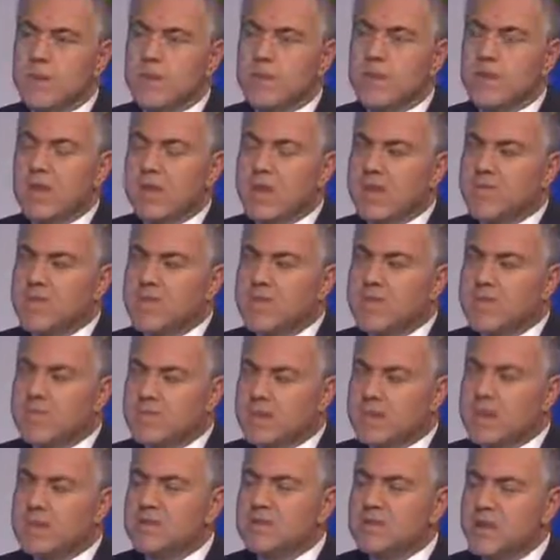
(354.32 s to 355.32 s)
Well, the heavy
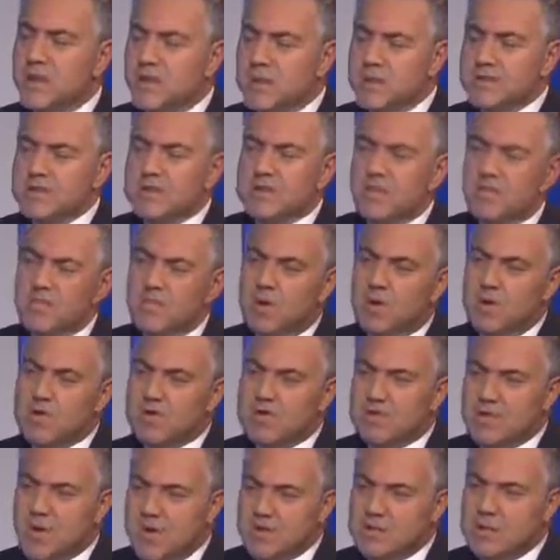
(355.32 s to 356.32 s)
lifting is always done by the
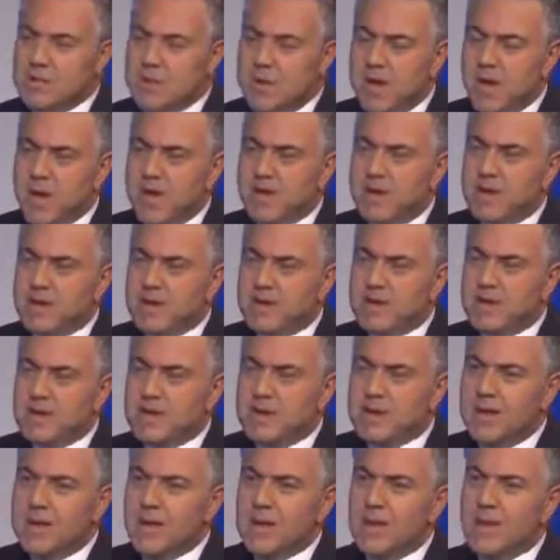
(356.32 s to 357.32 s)
taxpayer
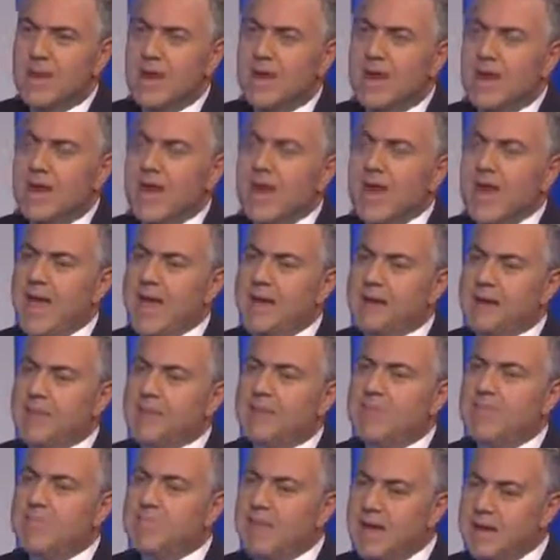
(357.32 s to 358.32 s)
uh,
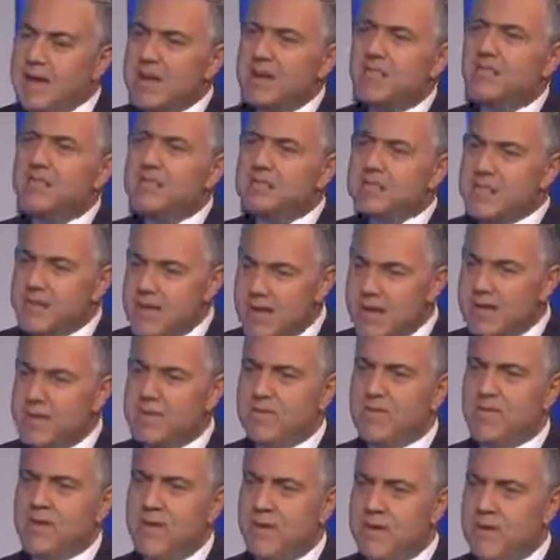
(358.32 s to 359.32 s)
and money
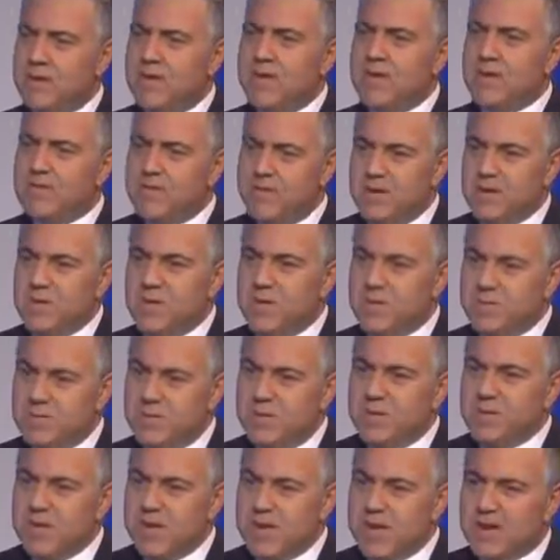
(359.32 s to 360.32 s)
received by an individual
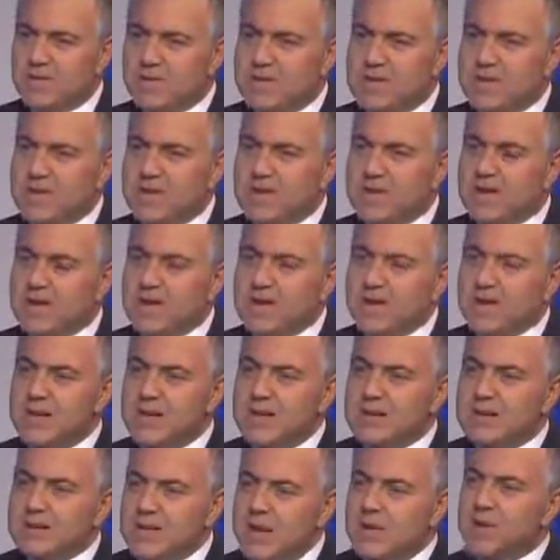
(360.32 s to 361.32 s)
from the government
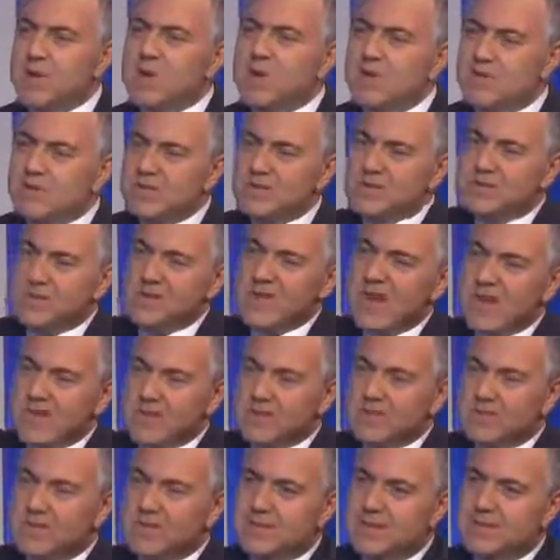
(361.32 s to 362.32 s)
is someone else's
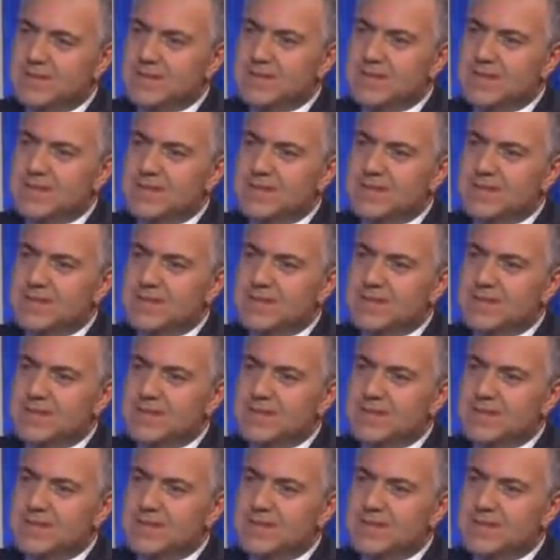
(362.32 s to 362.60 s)
taxes.